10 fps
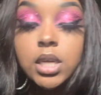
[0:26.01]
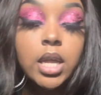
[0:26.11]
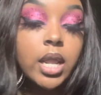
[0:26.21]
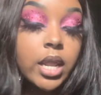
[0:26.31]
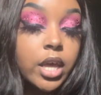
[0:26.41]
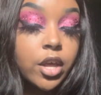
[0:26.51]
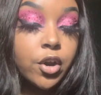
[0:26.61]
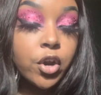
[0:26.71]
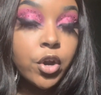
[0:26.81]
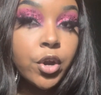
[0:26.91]

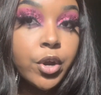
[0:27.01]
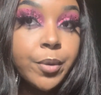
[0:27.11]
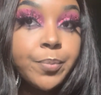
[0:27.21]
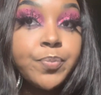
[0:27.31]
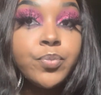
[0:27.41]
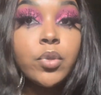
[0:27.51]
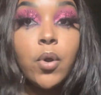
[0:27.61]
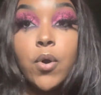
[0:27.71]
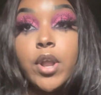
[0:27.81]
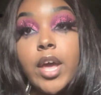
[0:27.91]
glitter,
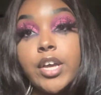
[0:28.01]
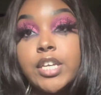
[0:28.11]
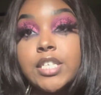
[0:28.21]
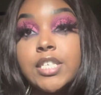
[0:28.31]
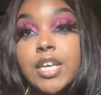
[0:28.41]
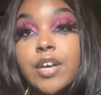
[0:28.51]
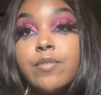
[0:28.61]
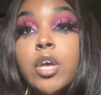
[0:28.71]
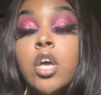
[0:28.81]
all that good stuff.